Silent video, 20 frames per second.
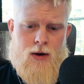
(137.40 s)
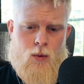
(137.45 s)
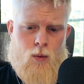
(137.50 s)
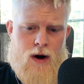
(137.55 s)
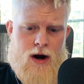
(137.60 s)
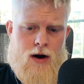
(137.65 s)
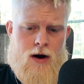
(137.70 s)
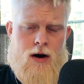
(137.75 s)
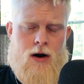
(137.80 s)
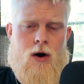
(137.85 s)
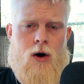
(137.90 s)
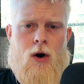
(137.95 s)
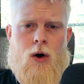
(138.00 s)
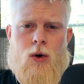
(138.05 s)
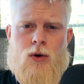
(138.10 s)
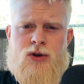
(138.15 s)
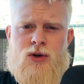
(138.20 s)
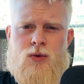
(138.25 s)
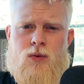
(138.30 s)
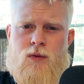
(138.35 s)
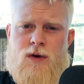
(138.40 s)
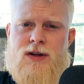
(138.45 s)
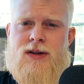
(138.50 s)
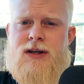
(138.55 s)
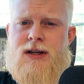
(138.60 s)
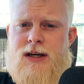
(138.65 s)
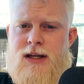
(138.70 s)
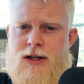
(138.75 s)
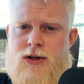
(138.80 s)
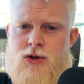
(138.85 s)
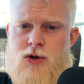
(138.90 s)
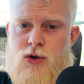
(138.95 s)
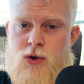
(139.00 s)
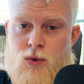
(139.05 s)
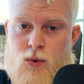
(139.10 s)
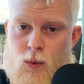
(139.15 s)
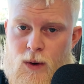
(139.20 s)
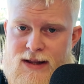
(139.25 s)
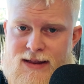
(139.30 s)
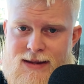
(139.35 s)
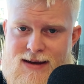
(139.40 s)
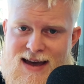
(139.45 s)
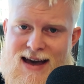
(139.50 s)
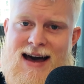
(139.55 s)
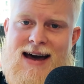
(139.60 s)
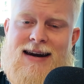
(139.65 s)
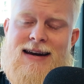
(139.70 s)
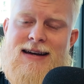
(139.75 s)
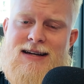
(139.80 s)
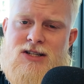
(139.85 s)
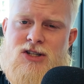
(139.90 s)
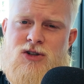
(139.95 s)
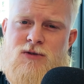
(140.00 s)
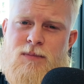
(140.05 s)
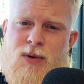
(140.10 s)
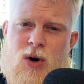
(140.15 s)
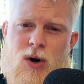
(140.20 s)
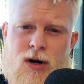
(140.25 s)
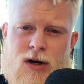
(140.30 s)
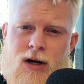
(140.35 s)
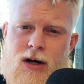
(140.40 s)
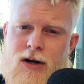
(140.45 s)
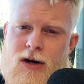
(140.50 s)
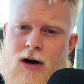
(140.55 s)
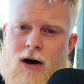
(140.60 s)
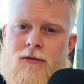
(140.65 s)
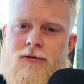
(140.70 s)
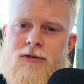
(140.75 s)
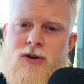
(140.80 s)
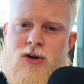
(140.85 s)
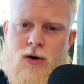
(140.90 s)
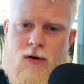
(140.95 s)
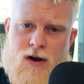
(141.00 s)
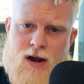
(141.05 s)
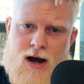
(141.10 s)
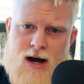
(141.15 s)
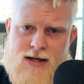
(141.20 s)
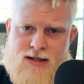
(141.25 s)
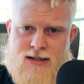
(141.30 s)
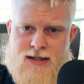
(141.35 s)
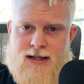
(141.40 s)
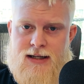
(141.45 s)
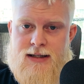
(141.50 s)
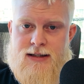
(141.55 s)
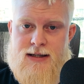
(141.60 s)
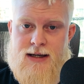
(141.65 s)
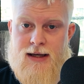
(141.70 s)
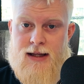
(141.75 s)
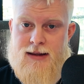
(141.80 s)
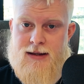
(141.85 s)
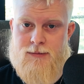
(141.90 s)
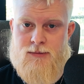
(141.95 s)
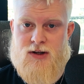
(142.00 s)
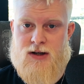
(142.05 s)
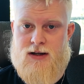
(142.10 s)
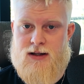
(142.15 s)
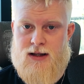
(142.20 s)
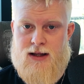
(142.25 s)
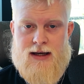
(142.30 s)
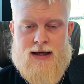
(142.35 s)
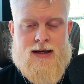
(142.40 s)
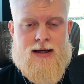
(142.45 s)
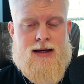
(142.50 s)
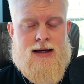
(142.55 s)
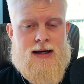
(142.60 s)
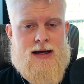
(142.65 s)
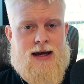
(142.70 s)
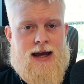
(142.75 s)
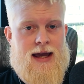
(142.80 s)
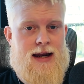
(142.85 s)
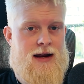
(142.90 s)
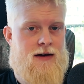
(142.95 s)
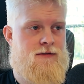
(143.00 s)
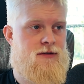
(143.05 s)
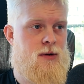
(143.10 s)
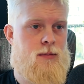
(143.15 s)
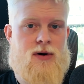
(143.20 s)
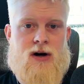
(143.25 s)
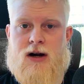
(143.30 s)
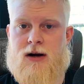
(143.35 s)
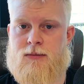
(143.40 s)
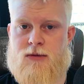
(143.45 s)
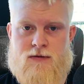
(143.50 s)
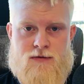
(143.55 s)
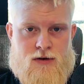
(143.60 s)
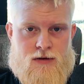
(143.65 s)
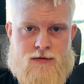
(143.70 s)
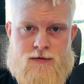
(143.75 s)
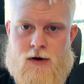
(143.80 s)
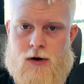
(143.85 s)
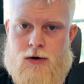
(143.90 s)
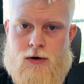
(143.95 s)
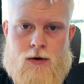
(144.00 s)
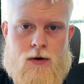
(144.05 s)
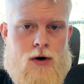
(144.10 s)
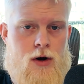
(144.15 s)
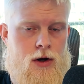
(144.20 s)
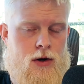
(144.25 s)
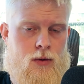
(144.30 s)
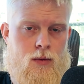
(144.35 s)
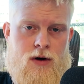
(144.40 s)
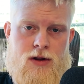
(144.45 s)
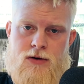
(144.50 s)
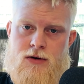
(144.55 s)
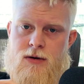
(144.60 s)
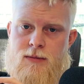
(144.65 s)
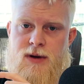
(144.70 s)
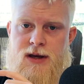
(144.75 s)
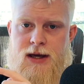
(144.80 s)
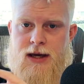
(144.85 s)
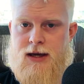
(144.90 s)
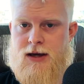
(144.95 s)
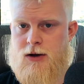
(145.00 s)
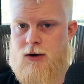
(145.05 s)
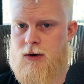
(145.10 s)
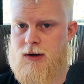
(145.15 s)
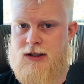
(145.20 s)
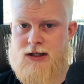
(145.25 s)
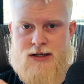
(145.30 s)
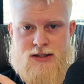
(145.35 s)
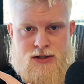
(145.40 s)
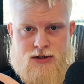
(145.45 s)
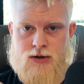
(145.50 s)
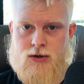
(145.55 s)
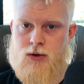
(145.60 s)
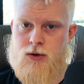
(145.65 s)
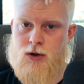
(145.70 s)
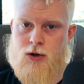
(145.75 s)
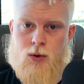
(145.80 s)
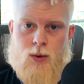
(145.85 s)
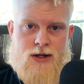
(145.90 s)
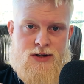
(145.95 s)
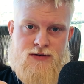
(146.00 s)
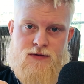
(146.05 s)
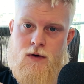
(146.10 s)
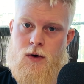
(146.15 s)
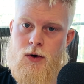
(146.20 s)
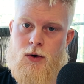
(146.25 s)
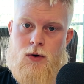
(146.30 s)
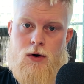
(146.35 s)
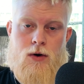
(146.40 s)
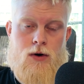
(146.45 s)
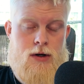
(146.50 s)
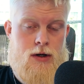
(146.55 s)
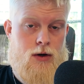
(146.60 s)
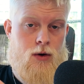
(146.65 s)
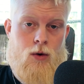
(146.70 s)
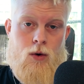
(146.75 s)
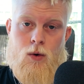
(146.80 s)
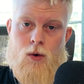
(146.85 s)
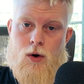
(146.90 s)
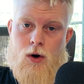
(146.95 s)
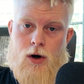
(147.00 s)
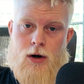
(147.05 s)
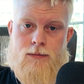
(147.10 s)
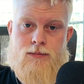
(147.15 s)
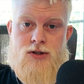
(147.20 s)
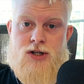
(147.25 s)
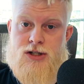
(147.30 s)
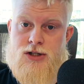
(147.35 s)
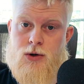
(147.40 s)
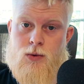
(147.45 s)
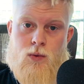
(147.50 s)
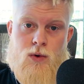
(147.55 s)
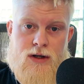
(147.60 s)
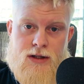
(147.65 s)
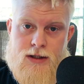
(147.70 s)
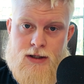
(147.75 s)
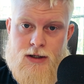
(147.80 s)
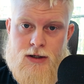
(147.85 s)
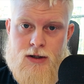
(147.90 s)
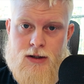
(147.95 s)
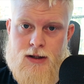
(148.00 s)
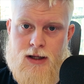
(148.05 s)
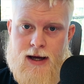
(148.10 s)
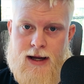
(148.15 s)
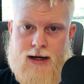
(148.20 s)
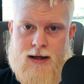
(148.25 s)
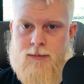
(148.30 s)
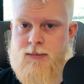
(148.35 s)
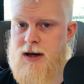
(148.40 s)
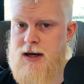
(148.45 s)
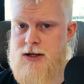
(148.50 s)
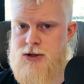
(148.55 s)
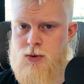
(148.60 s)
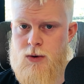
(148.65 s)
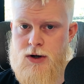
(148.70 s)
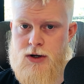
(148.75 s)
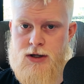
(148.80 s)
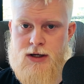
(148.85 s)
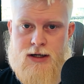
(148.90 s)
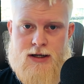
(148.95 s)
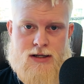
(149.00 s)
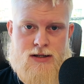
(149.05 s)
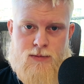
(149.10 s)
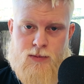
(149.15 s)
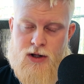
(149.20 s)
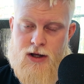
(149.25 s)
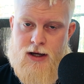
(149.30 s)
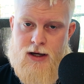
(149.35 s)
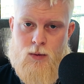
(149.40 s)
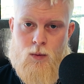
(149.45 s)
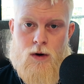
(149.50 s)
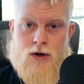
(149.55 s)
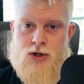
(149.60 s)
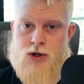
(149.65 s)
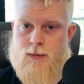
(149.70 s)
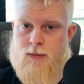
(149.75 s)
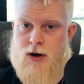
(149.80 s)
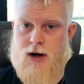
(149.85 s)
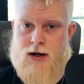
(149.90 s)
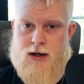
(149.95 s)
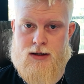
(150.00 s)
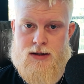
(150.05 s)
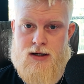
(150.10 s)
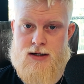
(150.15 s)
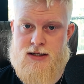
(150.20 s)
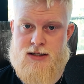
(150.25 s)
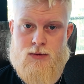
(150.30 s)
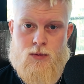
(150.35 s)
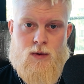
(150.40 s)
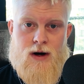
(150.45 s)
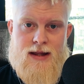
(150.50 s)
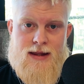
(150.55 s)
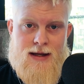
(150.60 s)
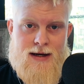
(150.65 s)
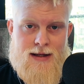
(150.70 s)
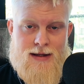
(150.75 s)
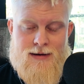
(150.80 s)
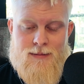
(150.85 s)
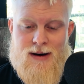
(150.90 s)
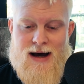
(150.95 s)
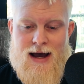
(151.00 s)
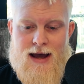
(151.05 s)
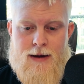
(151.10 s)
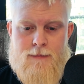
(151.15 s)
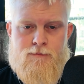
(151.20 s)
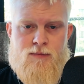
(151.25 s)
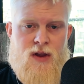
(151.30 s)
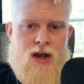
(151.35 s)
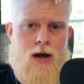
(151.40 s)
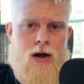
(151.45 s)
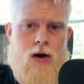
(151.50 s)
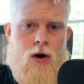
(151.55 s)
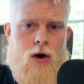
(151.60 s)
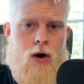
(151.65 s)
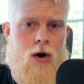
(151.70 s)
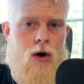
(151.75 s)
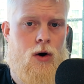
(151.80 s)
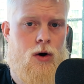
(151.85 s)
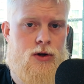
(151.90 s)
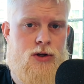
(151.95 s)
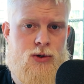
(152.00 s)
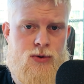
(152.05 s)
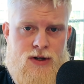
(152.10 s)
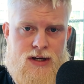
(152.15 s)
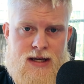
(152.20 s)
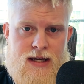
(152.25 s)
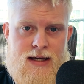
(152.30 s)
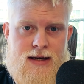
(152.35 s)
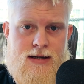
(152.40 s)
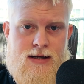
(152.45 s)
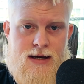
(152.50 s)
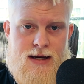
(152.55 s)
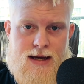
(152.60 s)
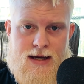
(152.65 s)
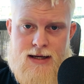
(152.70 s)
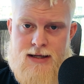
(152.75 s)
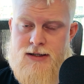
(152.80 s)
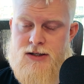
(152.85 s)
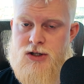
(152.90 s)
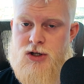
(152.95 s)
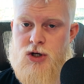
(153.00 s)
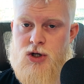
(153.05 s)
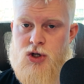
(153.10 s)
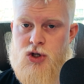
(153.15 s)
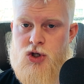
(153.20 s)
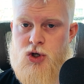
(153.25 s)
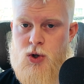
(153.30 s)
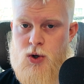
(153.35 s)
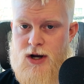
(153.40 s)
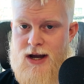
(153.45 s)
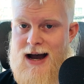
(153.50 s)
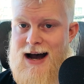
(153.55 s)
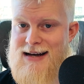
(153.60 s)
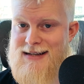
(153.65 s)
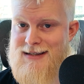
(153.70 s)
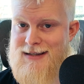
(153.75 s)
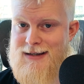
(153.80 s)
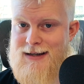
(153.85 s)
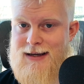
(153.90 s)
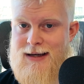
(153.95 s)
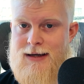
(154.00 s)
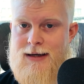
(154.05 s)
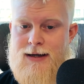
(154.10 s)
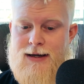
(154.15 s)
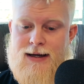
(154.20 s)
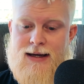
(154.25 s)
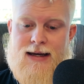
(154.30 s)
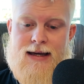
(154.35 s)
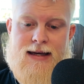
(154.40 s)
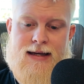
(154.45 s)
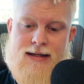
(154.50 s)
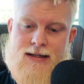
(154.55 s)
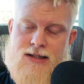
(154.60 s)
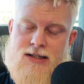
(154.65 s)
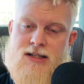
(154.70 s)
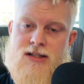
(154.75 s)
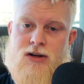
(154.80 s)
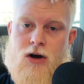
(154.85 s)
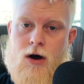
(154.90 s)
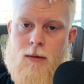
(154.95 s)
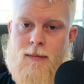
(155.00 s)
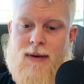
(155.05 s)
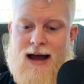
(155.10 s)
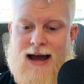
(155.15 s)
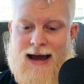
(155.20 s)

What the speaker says: where all you really need to do with the ad is spark enough curiosity to get them to click. And if the bottom of your funnel, whether it be, a listicle, a quiz funnel, or just a really good landing page where you can explain what your product does and why they need to buy it, all you need is curiosity in some